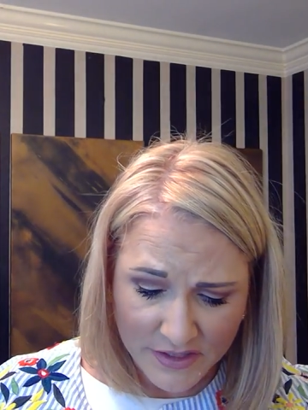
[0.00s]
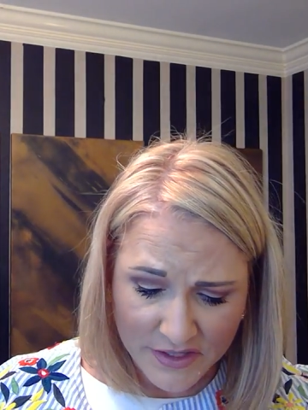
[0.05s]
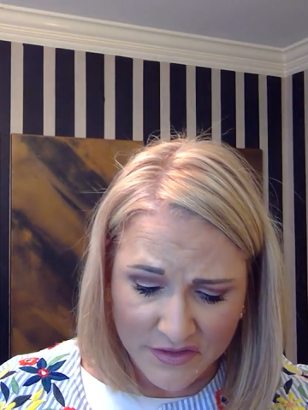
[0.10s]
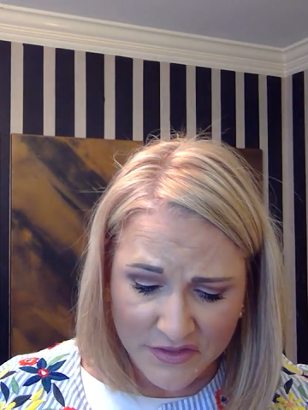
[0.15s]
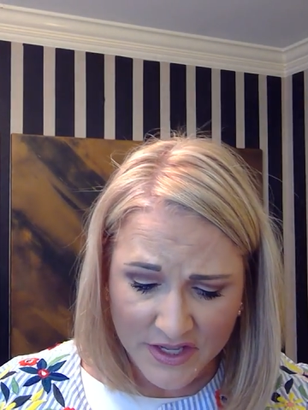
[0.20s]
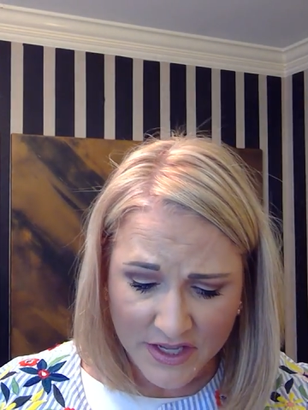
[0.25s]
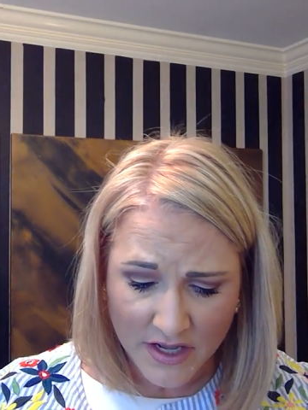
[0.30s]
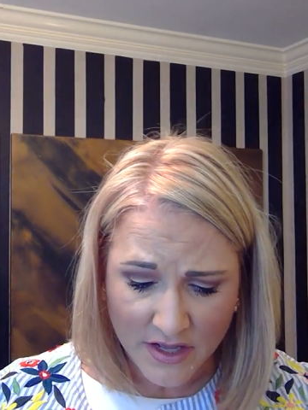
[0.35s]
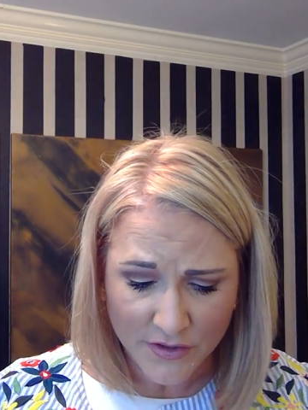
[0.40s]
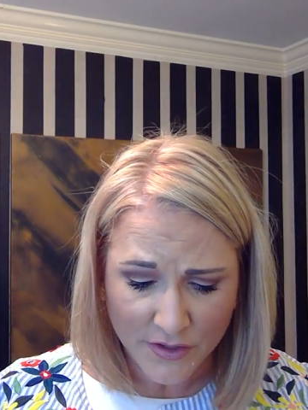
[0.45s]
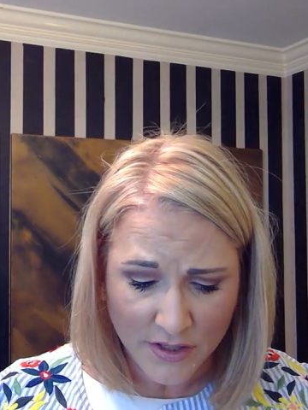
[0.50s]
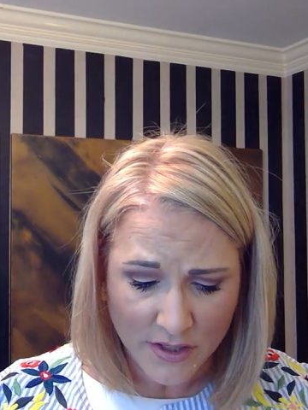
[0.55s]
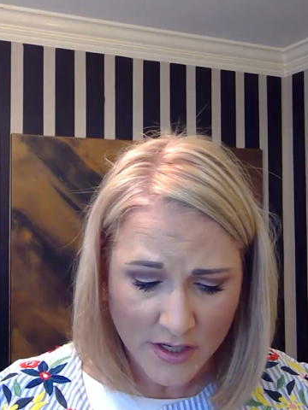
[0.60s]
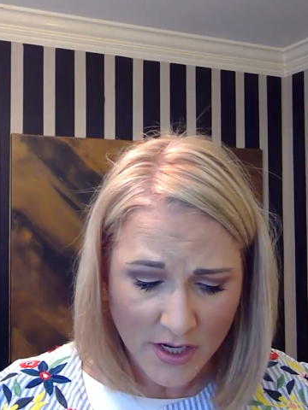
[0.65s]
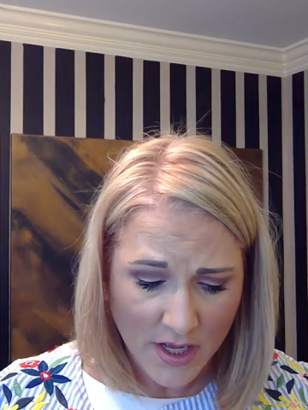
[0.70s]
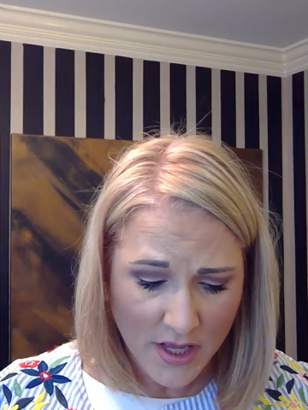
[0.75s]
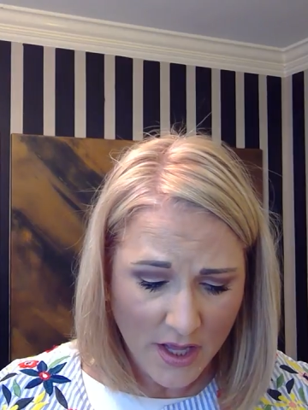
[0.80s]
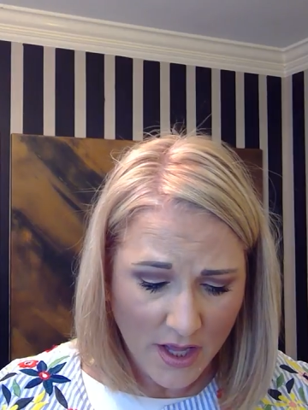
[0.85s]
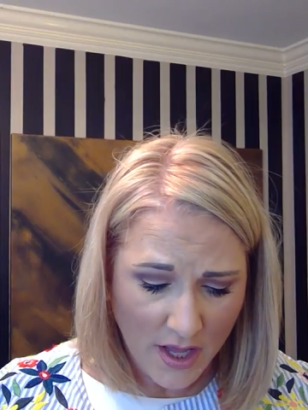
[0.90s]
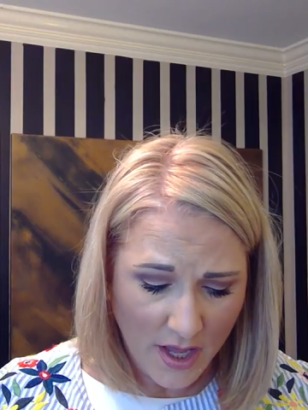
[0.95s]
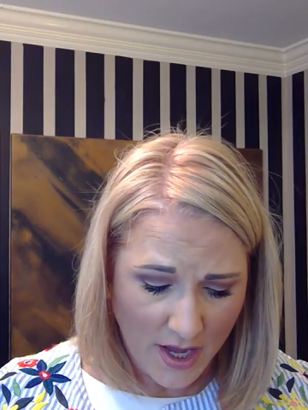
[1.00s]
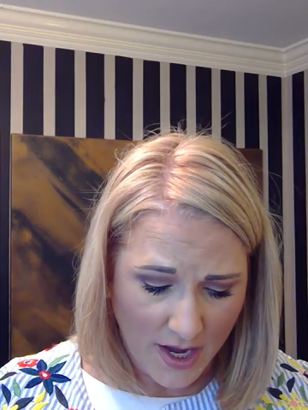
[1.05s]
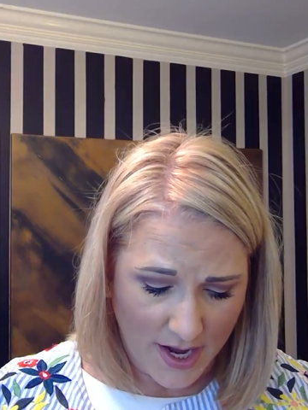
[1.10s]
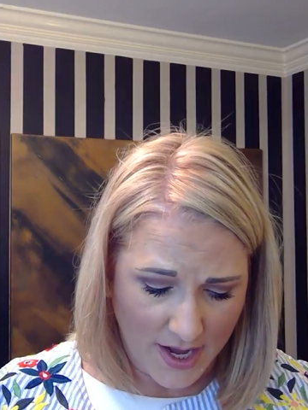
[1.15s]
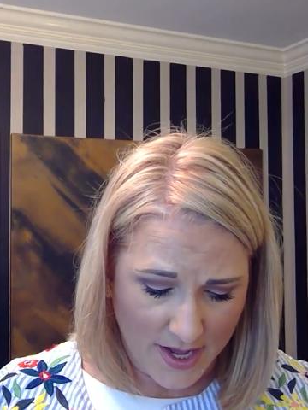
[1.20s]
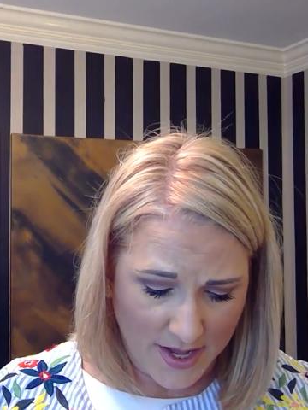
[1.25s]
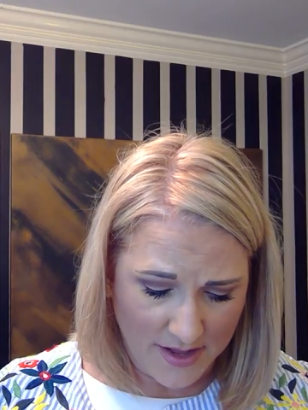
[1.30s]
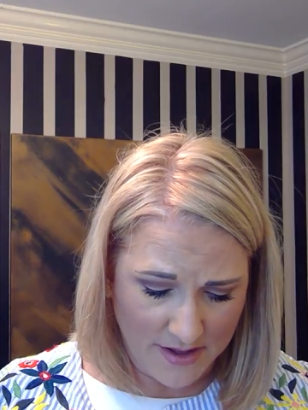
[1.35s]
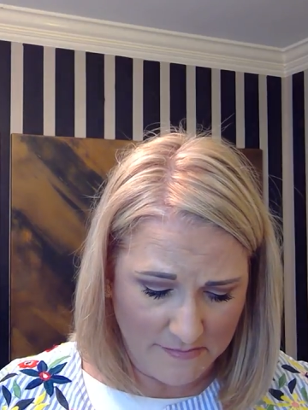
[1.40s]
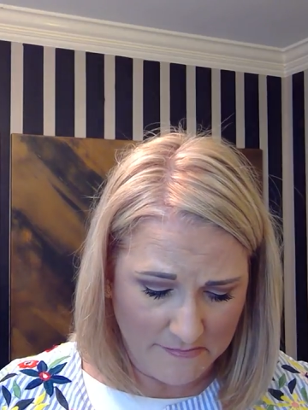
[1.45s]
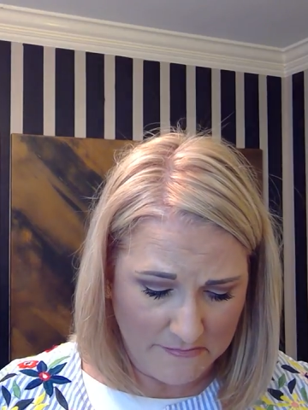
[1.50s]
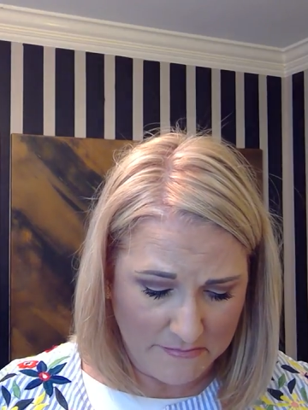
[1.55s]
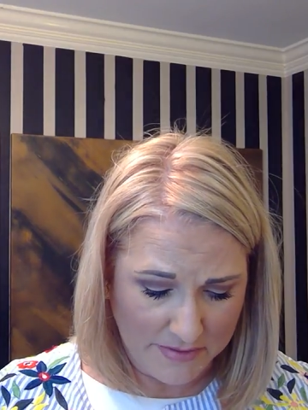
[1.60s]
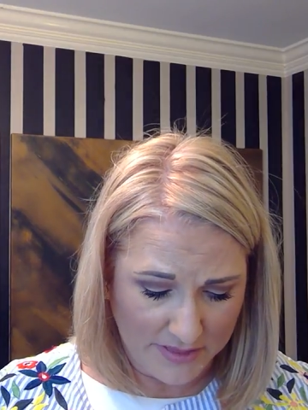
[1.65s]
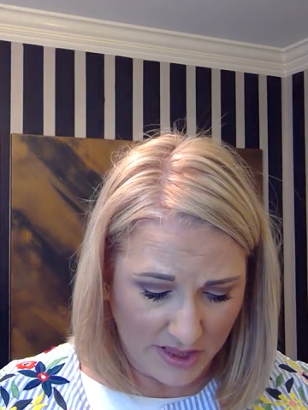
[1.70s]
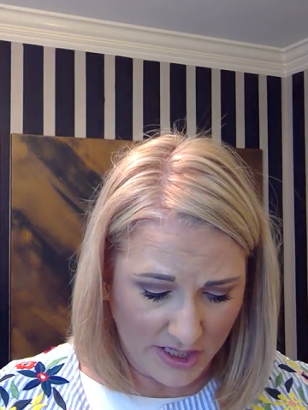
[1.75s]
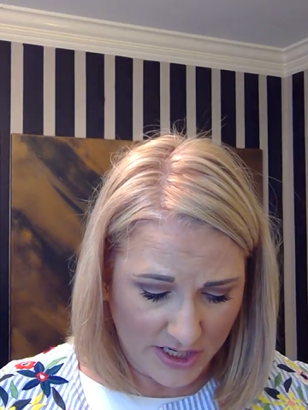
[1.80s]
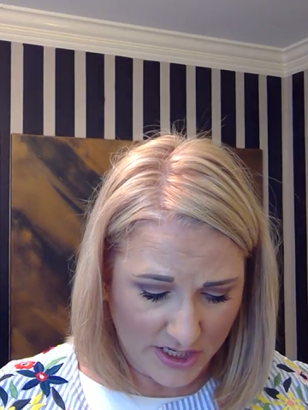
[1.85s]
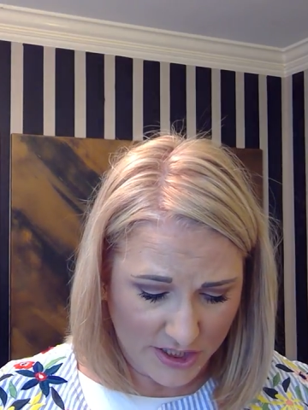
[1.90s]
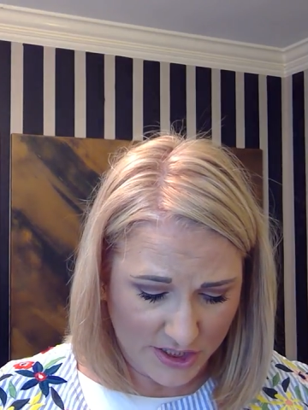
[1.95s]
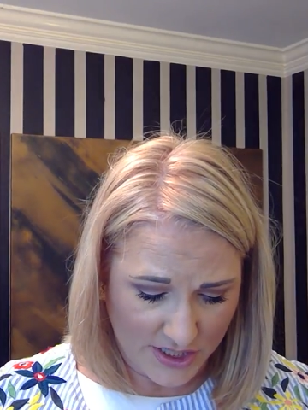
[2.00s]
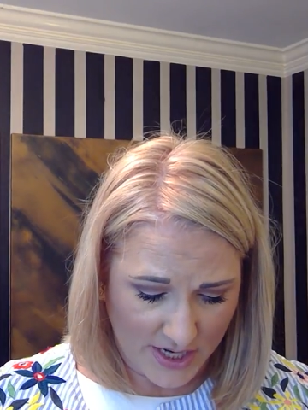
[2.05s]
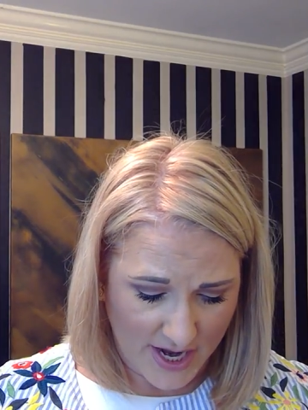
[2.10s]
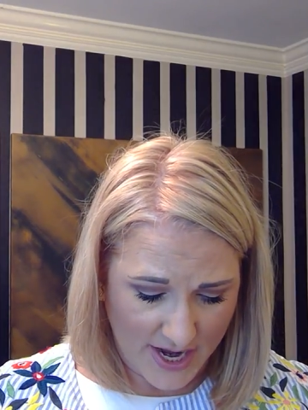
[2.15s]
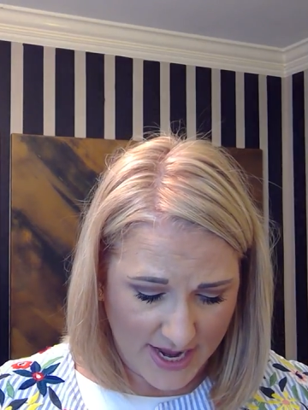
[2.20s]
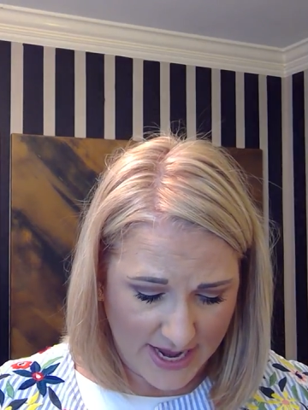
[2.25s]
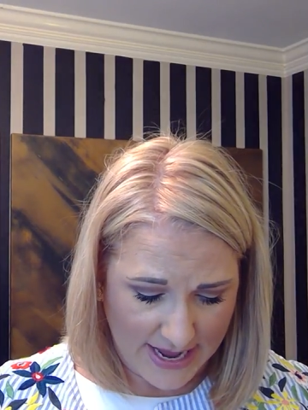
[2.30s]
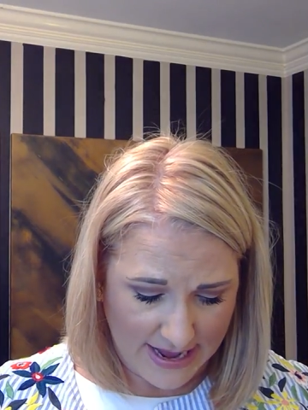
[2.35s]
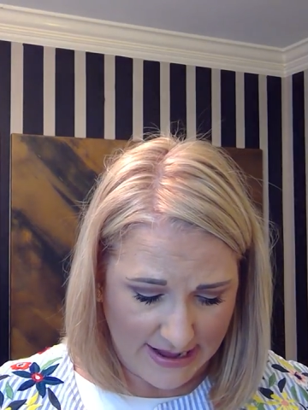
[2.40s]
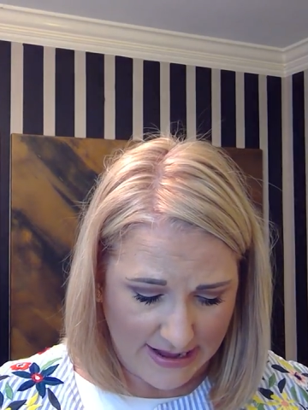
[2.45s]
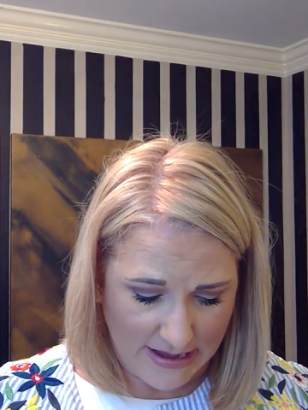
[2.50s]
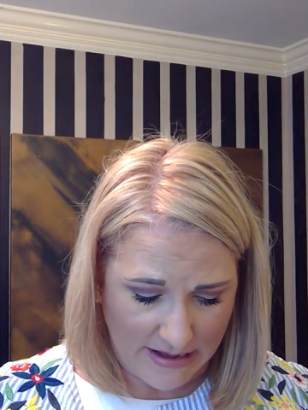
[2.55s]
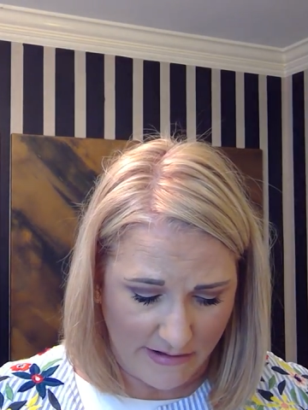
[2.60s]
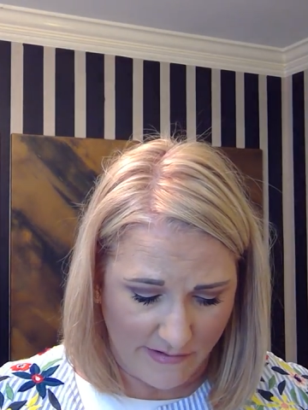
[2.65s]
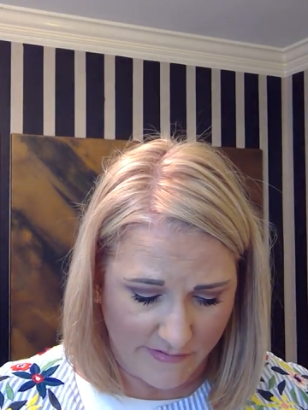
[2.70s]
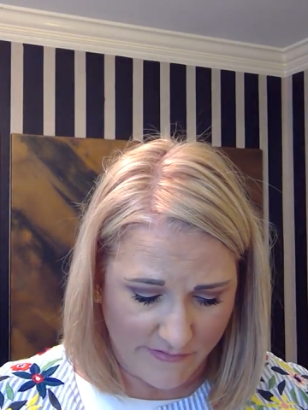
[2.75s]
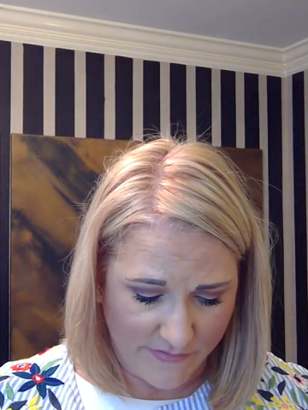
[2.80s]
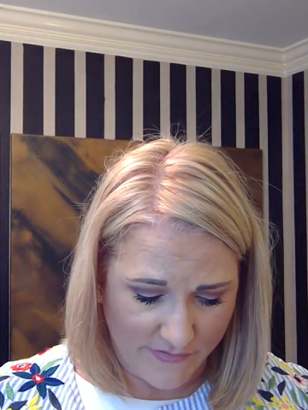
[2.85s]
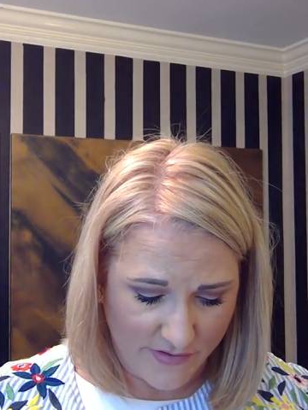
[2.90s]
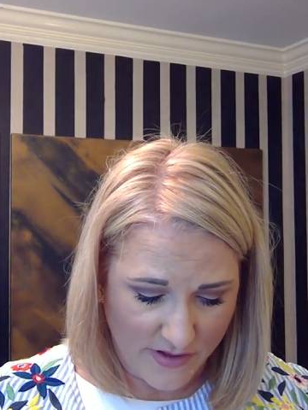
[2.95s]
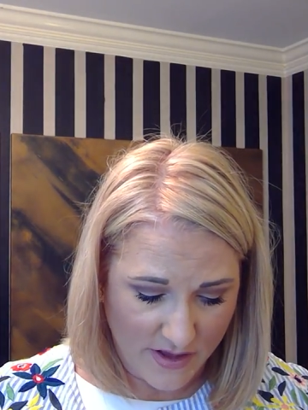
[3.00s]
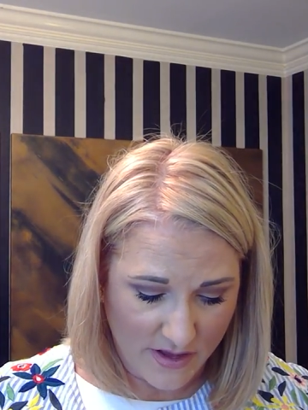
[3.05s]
The other um, blush I have